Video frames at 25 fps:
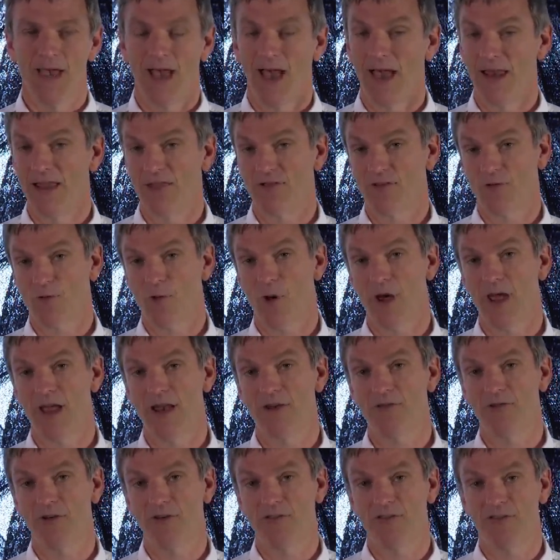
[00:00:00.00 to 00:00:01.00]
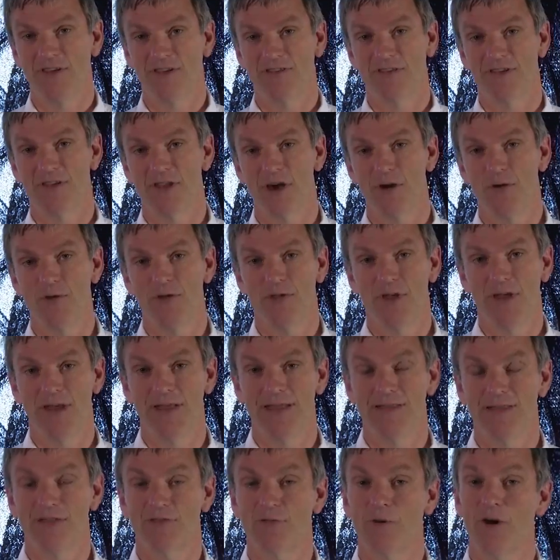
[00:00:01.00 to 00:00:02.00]
And it's quite interesting to note that
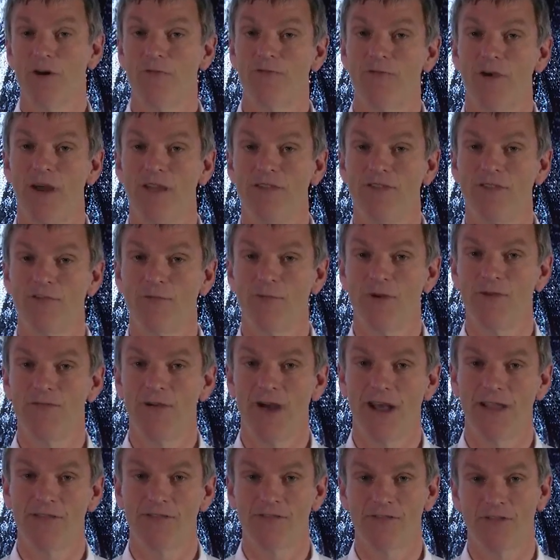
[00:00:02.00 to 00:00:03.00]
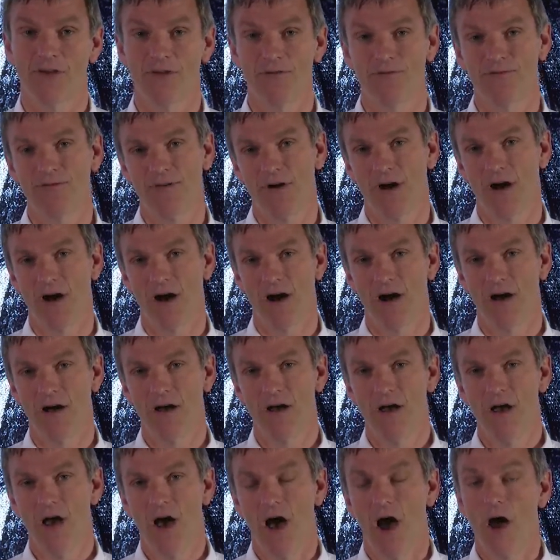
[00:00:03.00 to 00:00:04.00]
in the 12 races we've had so far,
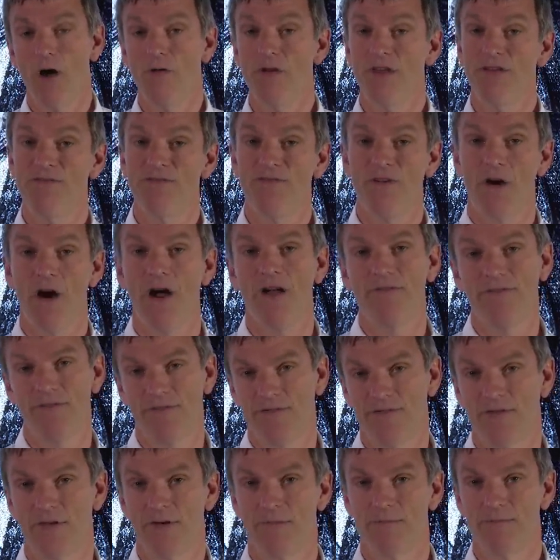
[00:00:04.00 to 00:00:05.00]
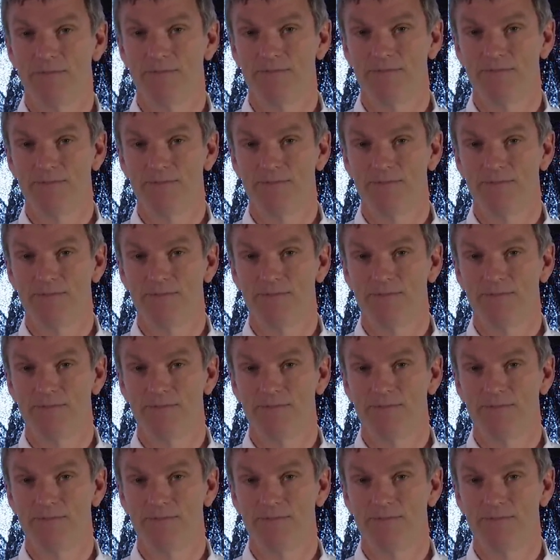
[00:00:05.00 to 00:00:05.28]
only 5 of them